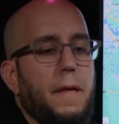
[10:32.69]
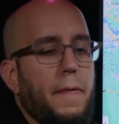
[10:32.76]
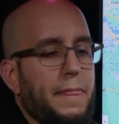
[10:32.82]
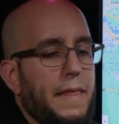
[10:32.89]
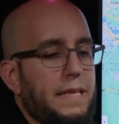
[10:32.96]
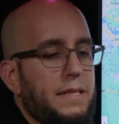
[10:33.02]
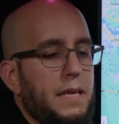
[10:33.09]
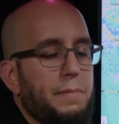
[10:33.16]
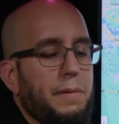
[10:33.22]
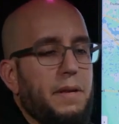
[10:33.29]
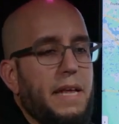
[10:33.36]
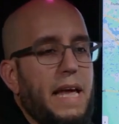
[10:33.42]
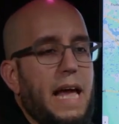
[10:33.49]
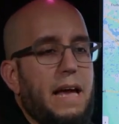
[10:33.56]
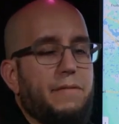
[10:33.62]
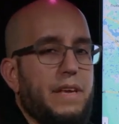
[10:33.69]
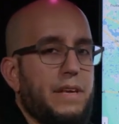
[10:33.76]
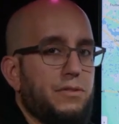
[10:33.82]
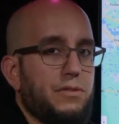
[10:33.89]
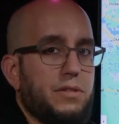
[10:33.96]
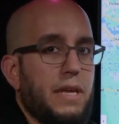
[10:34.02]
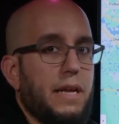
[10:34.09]
they typically have
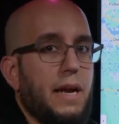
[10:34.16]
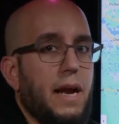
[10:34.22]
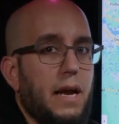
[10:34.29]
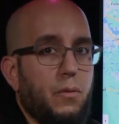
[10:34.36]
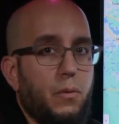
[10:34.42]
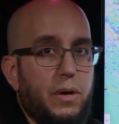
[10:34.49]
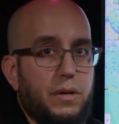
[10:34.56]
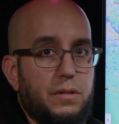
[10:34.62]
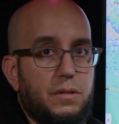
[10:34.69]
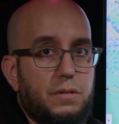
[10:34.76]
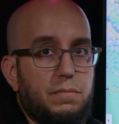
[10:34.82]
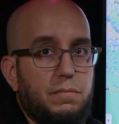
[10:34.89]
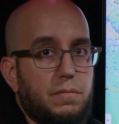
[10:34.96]
interstate highways